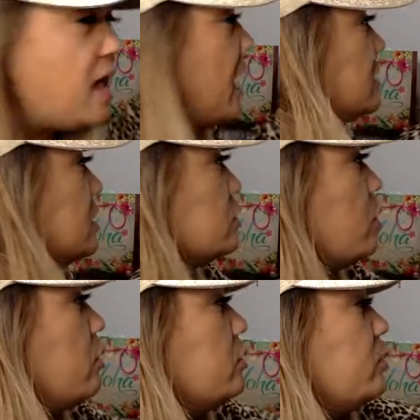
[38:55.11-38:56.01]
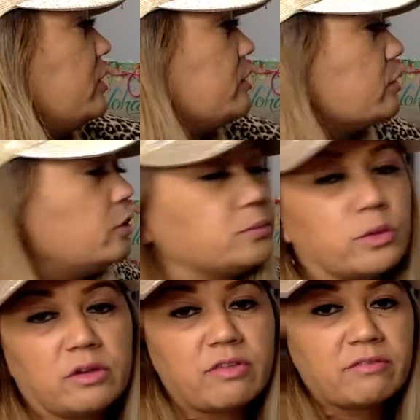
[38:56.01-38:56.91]
As a total with your group,
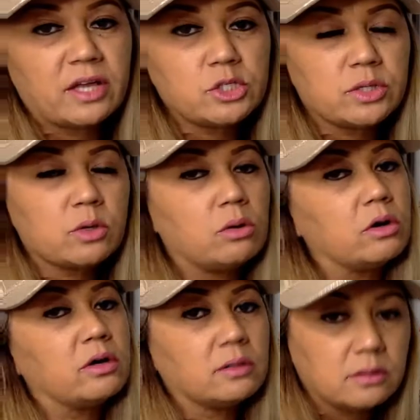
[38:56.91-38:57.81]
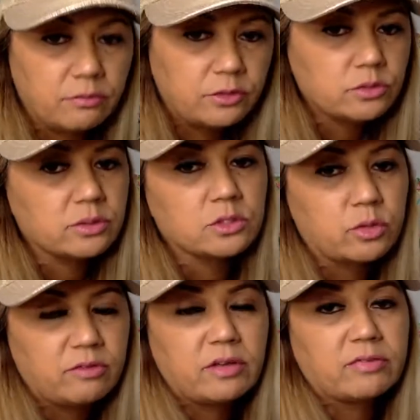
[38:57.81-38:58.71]
$2,500. Or, if you do the
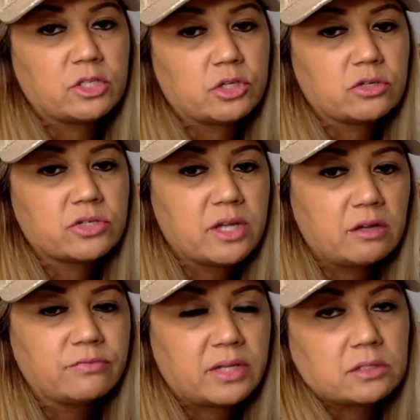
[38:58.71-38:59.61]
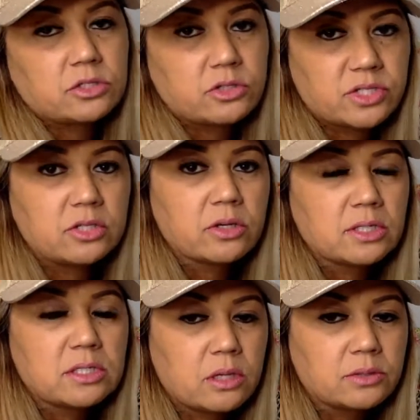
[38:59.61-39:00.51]
$2,500 yourself, that's your Senior
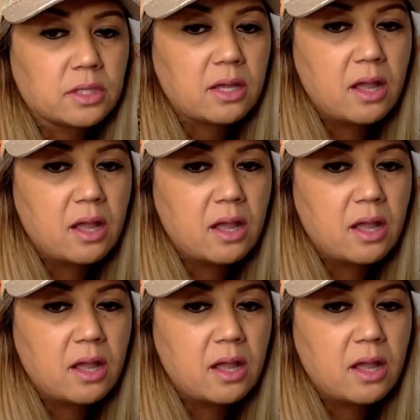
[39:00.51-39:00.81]
Consultant.